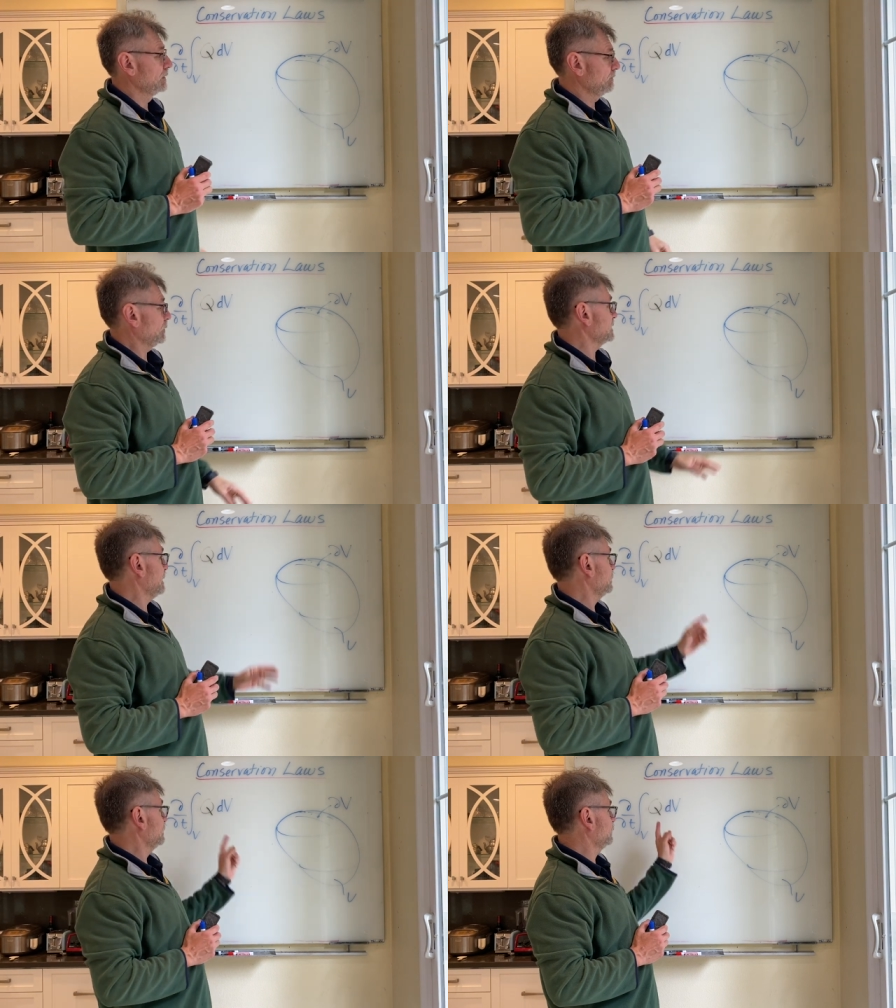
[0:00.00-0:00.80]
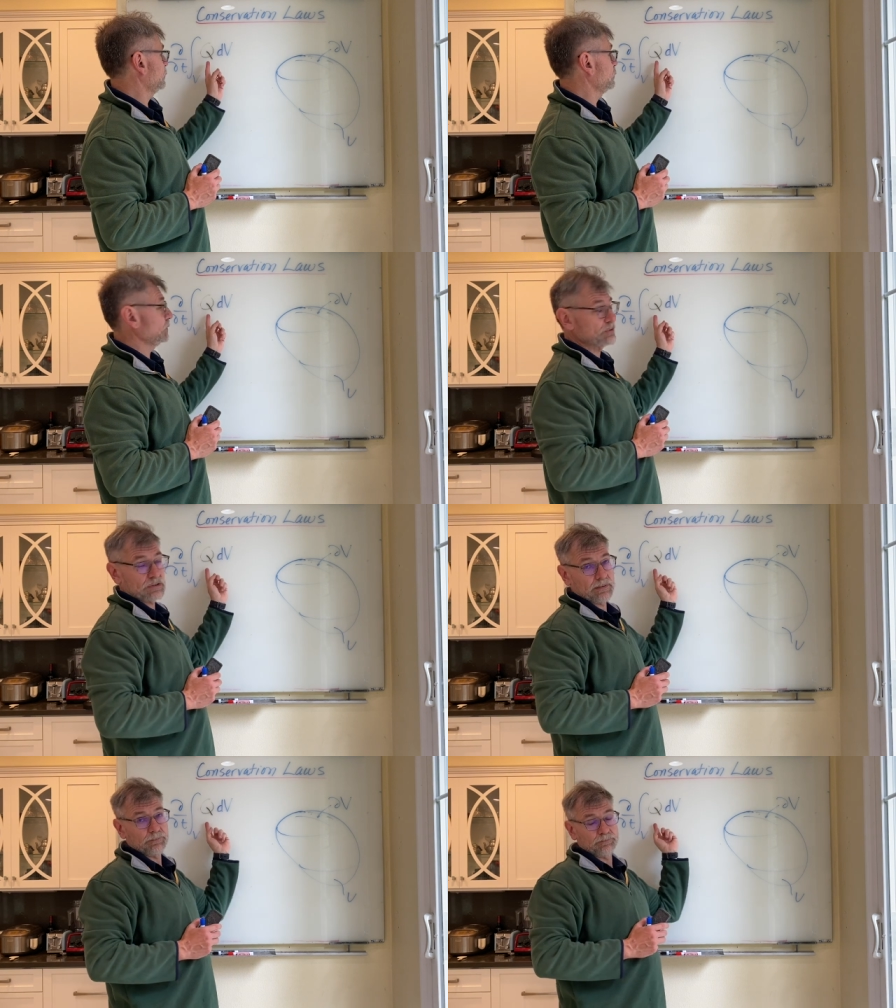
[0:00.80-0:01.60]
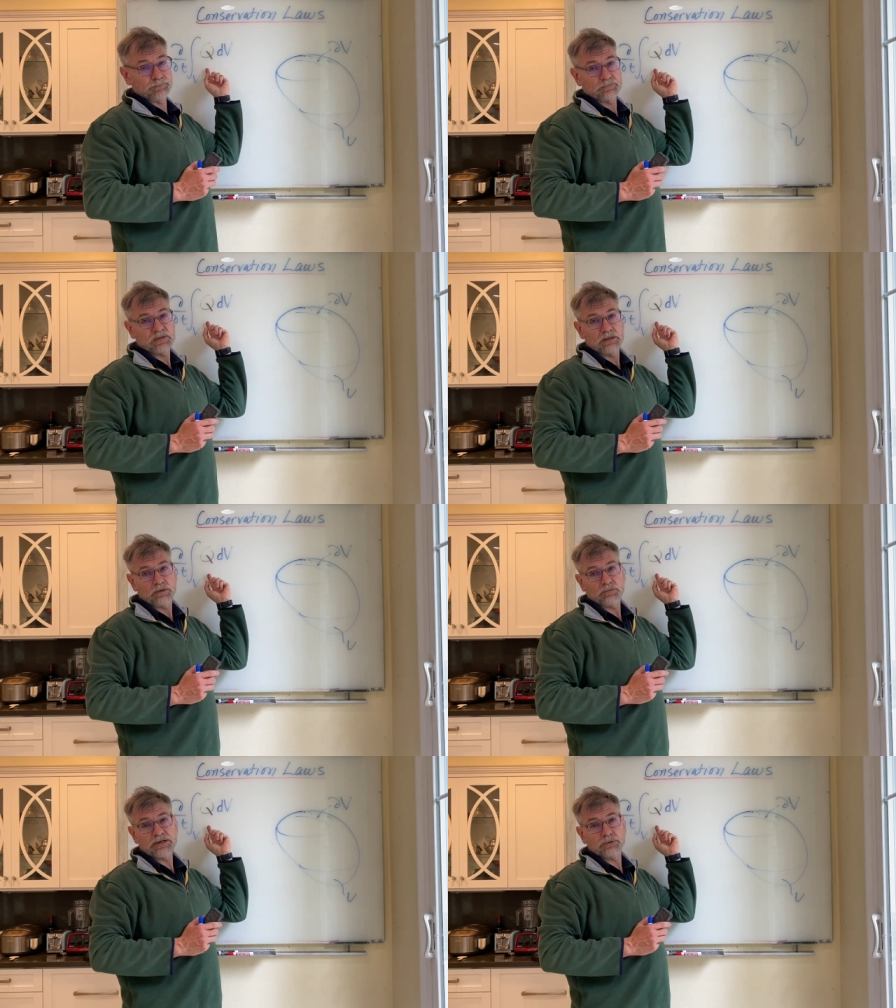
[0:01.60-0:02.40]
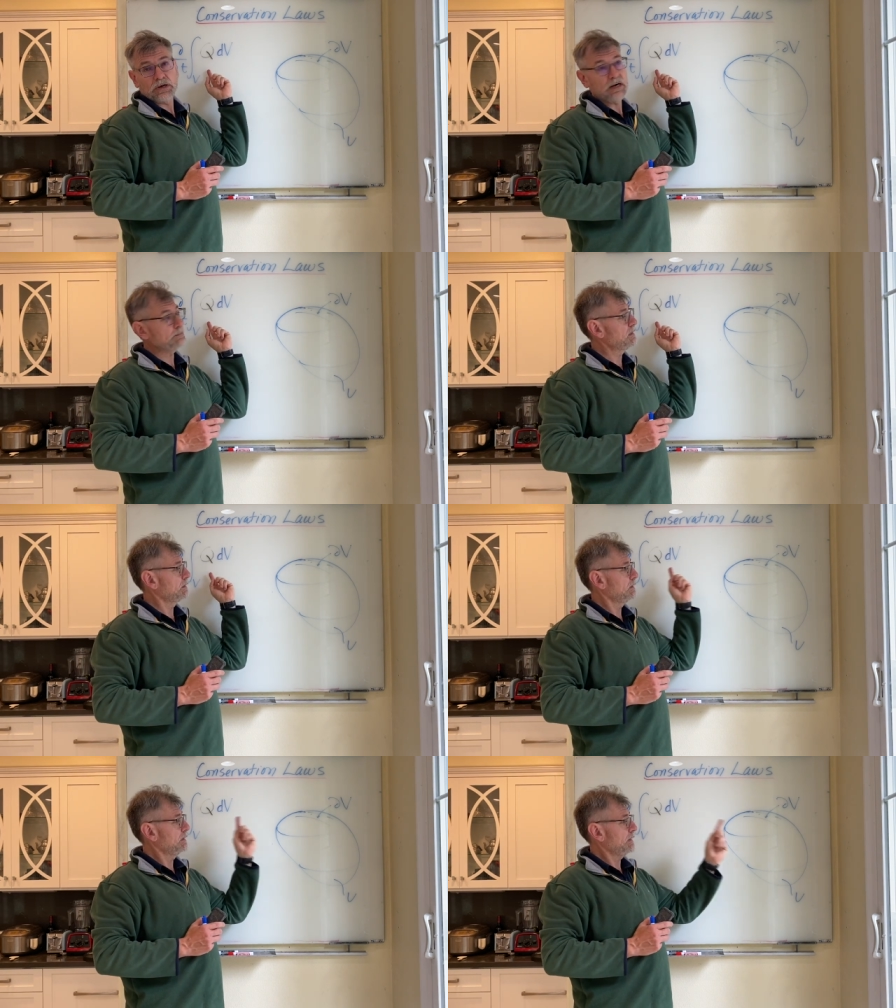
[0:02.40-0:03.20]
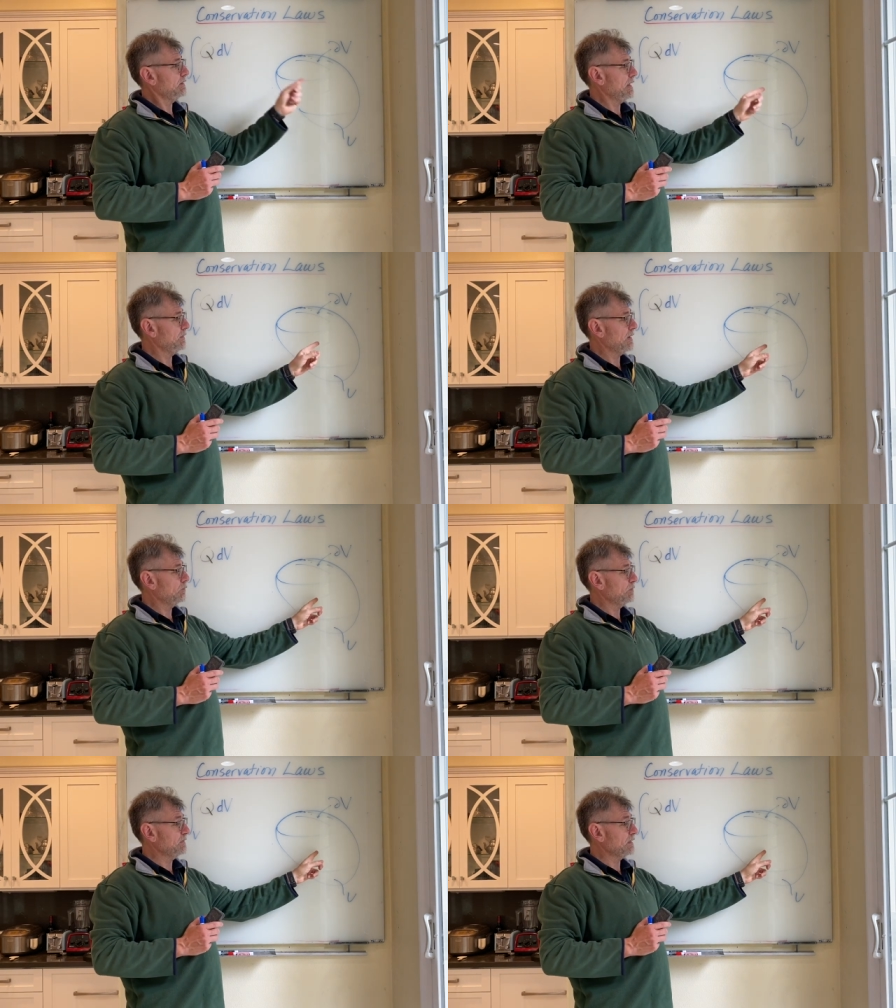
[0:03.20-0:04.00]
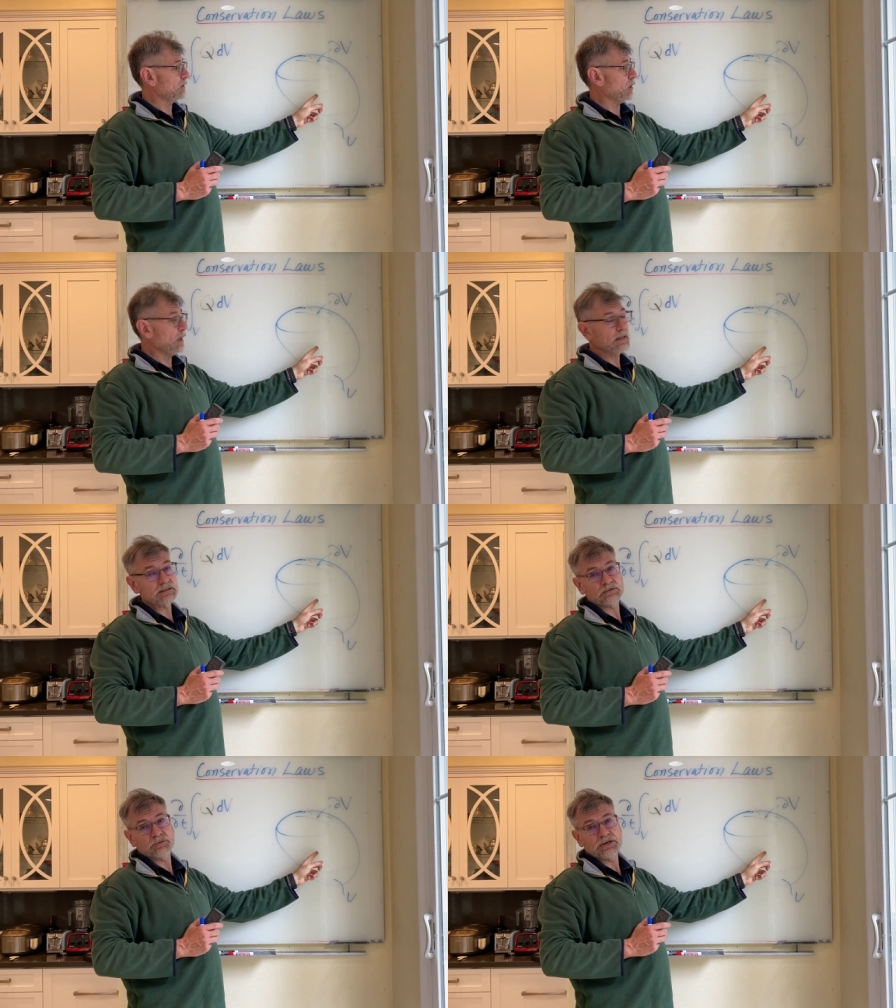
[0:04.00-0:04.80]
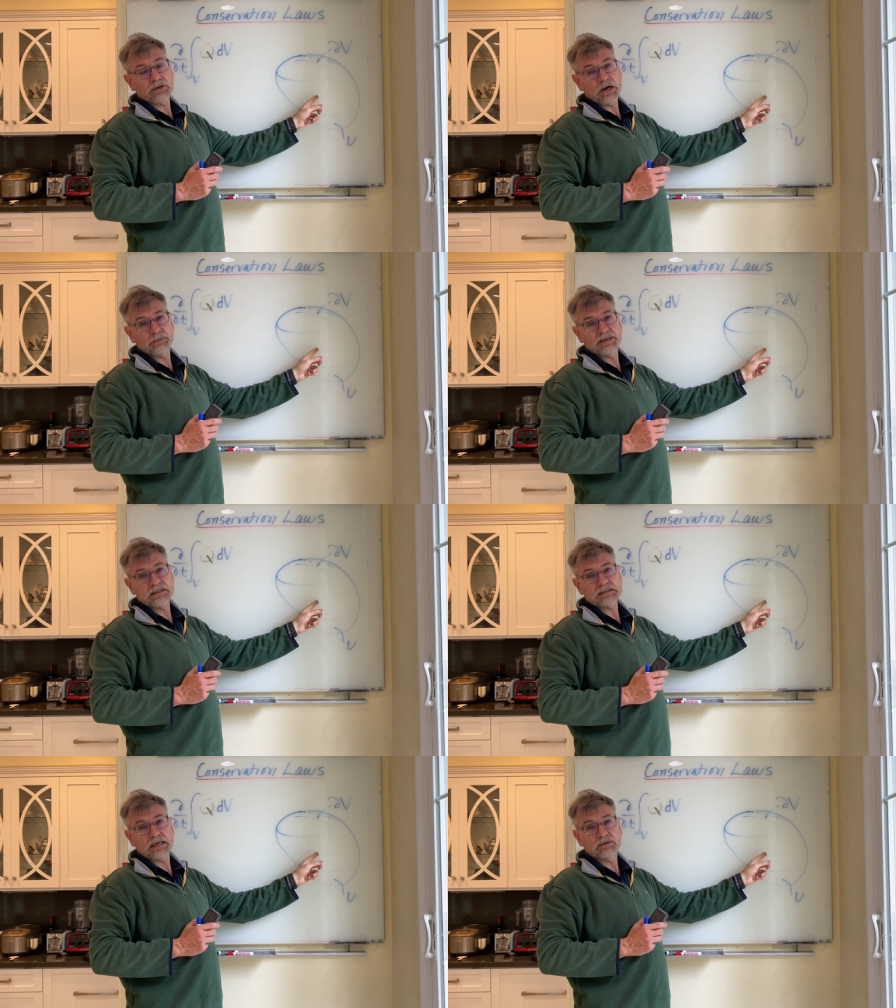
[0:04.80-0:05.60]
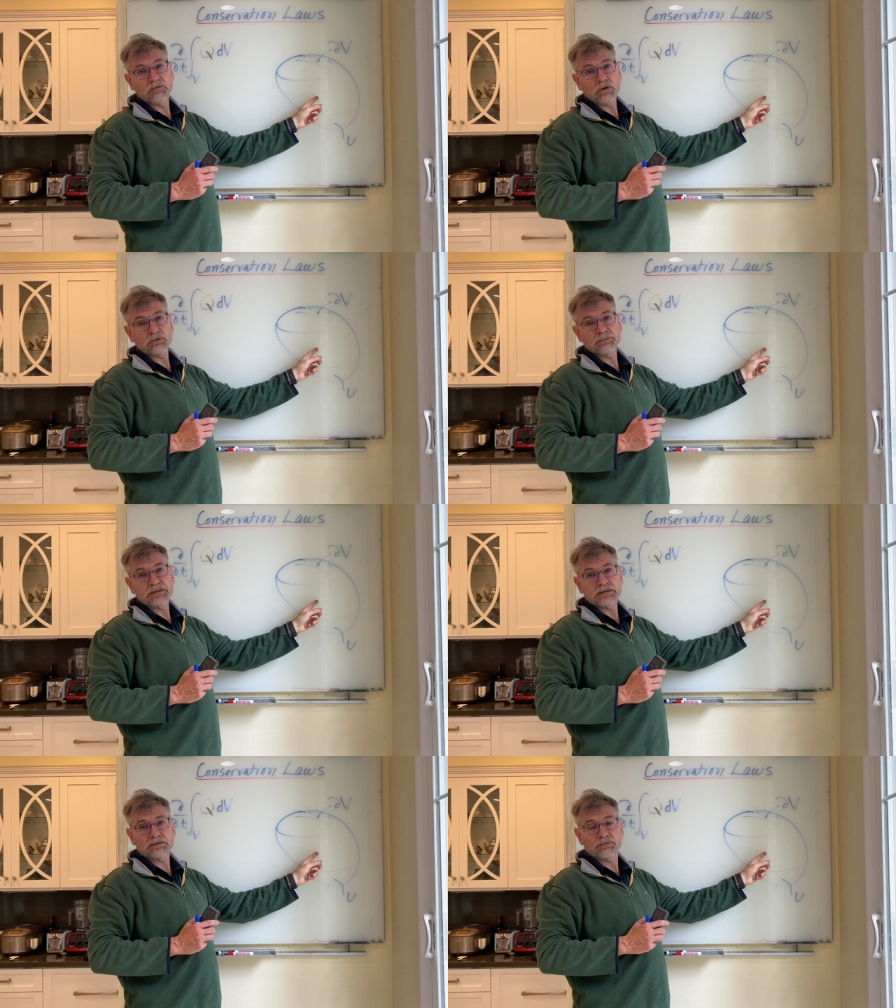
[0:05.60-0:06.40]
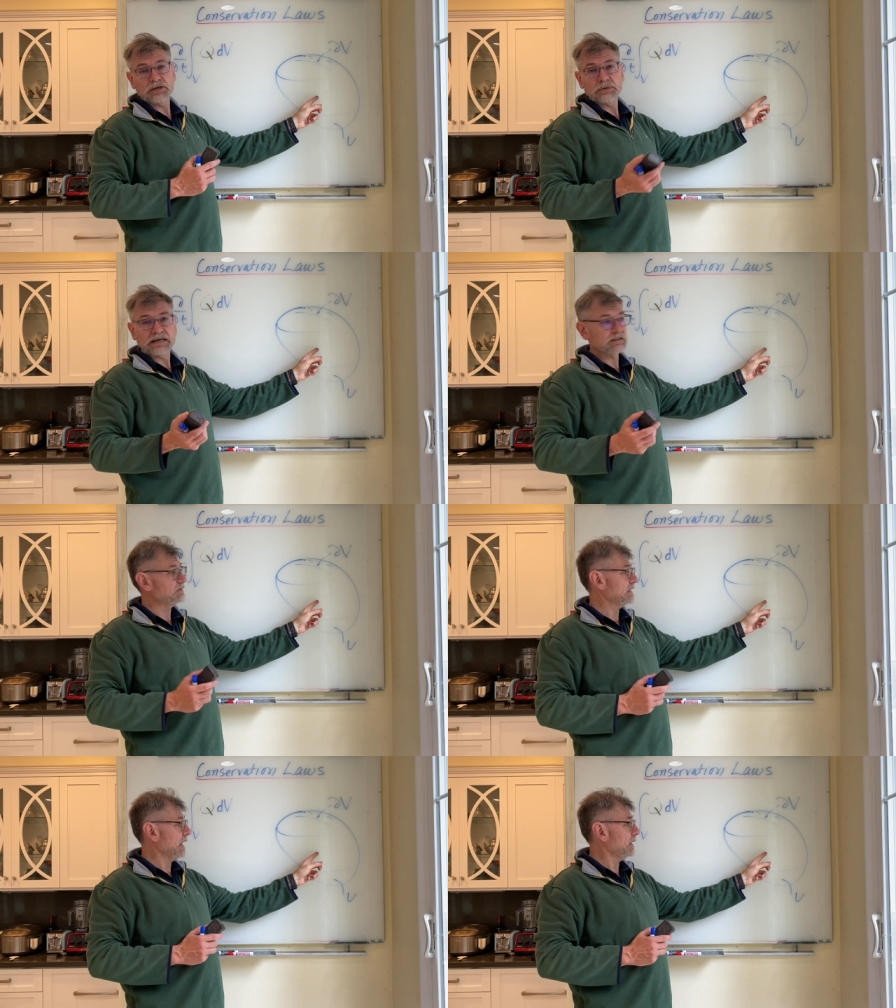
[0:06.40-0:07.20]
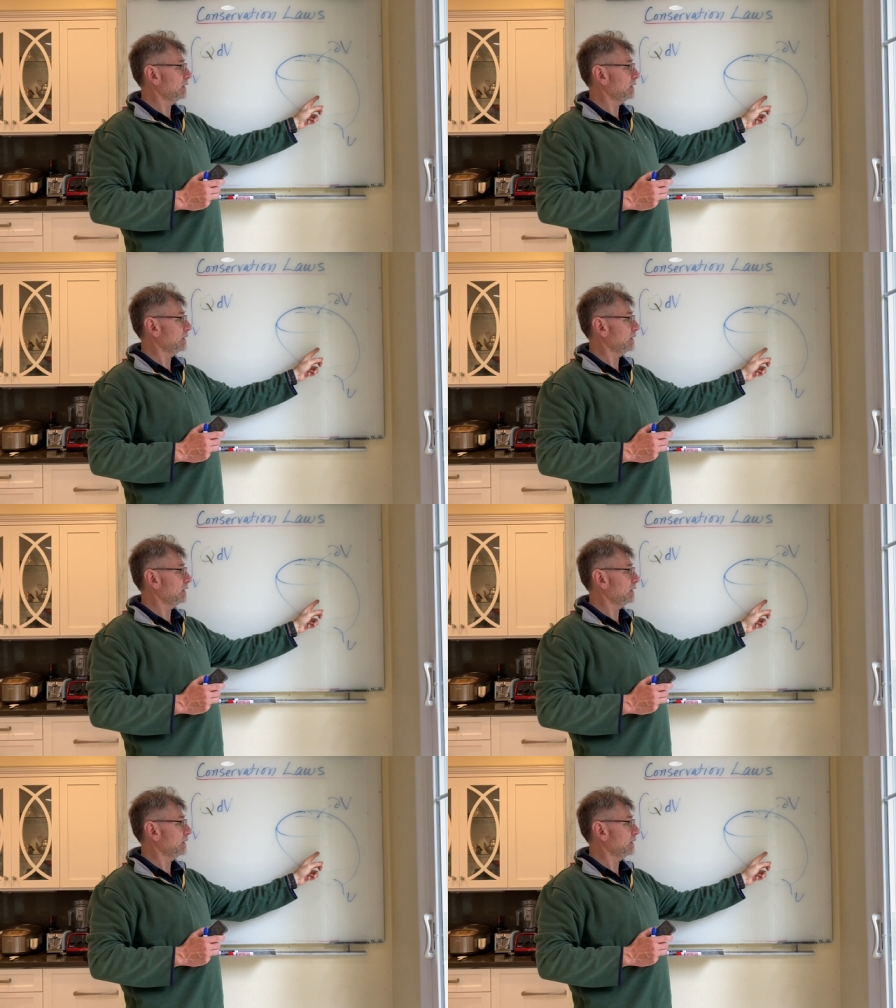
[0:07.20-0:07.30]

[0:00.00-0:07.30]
For example, if Q was radiocarbon, then there would be a loss of radiocarbon inside the volume because of radioactive decay.